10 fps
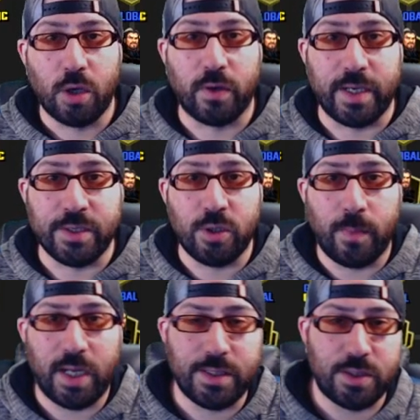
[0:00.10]
Greetings,
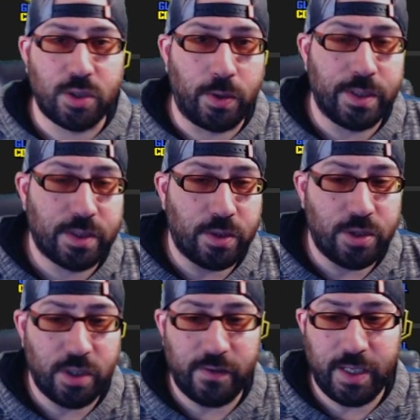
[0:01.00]
Doombots. Tony
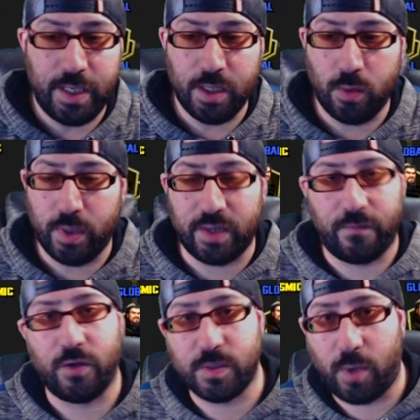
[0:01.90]
Scungili here with the
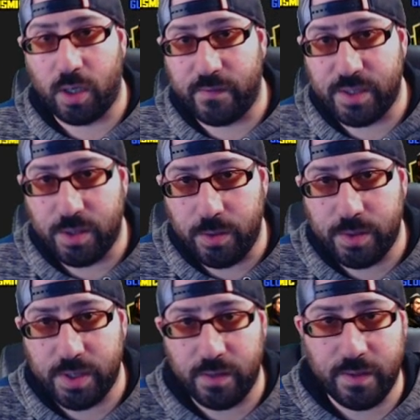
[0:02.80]
first part of his new
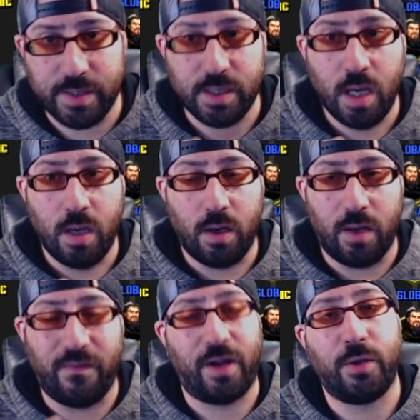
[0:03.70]
series,
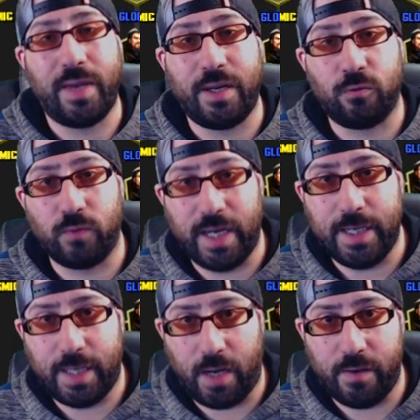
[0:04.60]
Evaluating
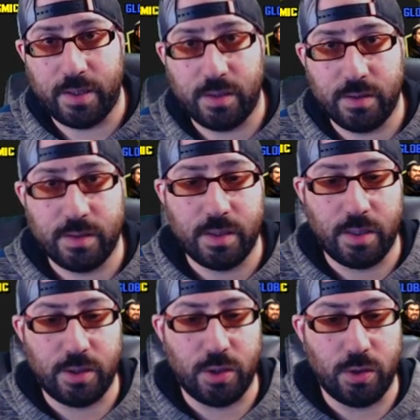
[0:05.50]
Raid Characters
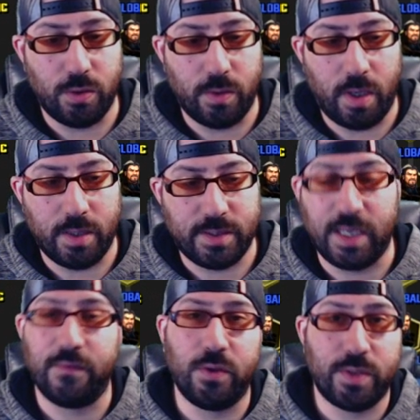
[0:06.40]
to
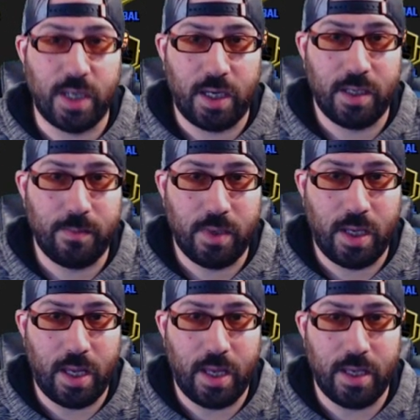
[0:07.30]
Save You Time
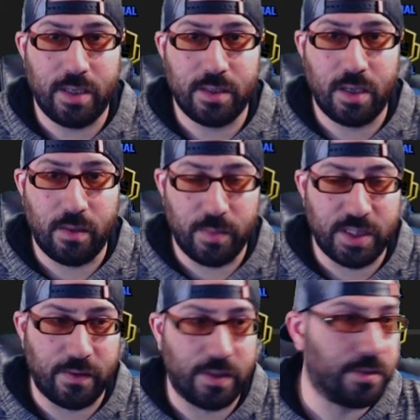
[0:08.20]
and
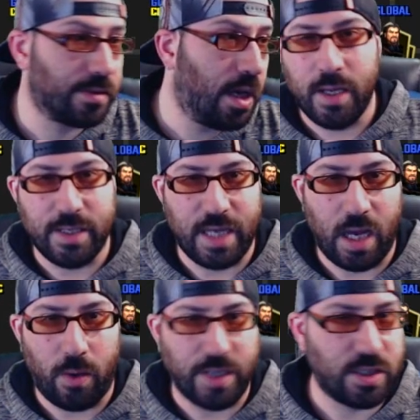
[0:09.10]
Materials.
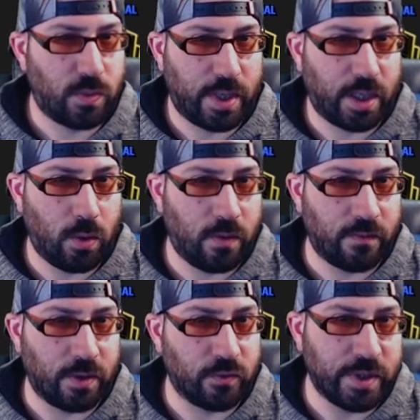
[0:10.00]
Now, I just want to go
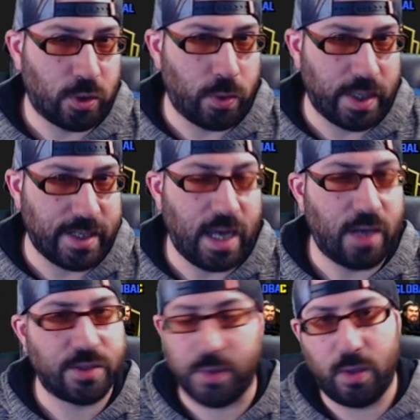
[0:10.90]
over it real quick now
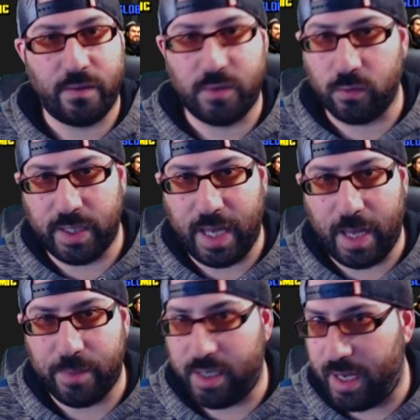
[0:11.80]
so I don't have to
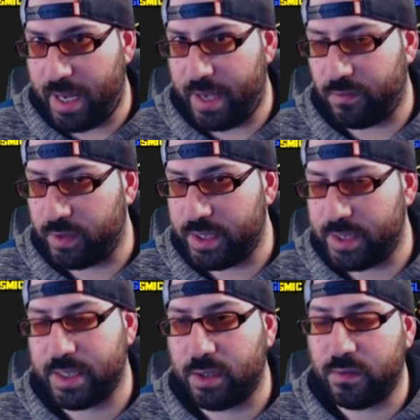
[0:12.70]
recap it every
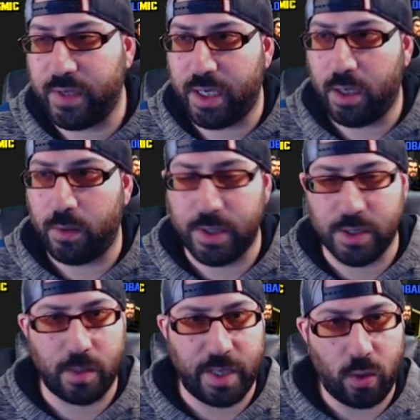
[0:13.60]
single video. These are
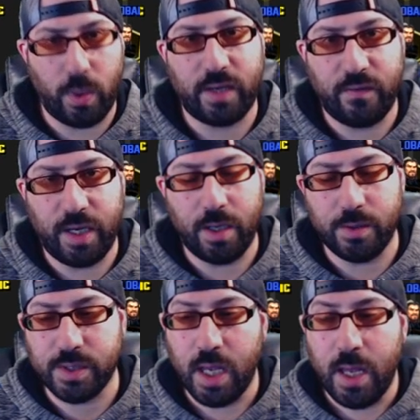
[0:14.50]
going to be quick videos.